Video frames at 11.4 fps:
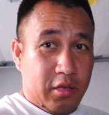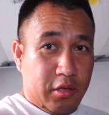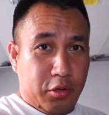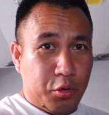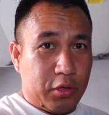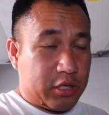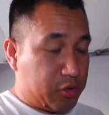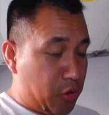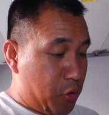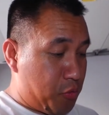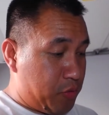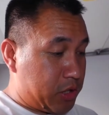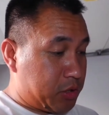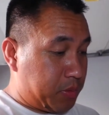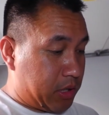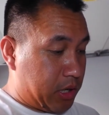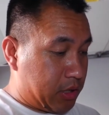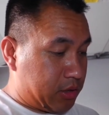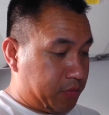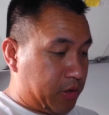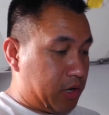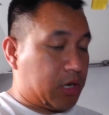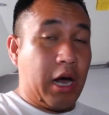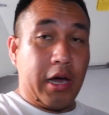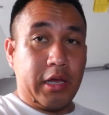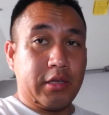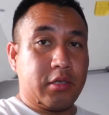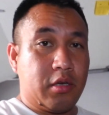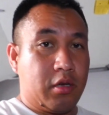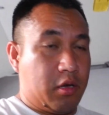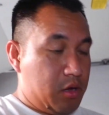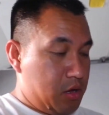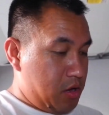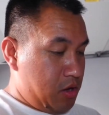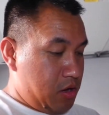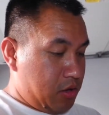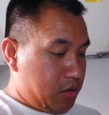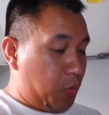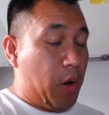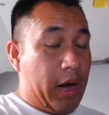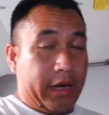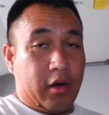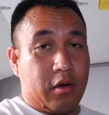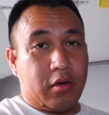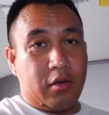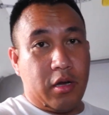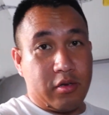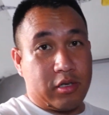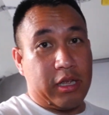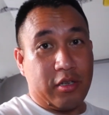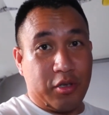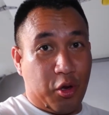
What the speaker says: you do this at your own risk, because if you're going to cut it, the wire, understand there's